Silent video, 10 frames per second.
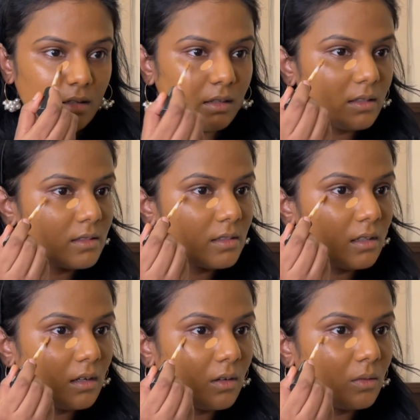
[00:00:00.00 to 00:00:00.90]
Let's see
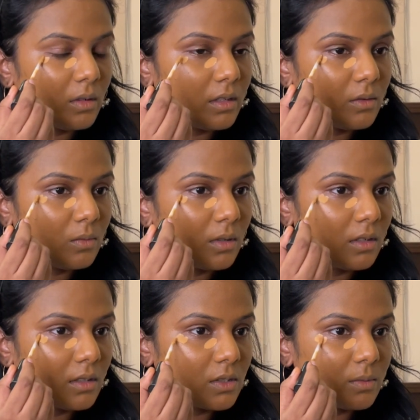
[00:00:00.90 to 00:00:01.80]
how it
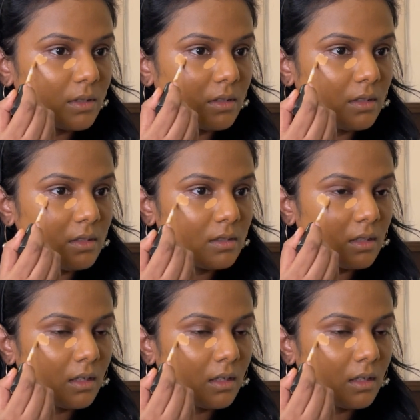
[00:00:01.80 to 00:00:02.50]
works with this.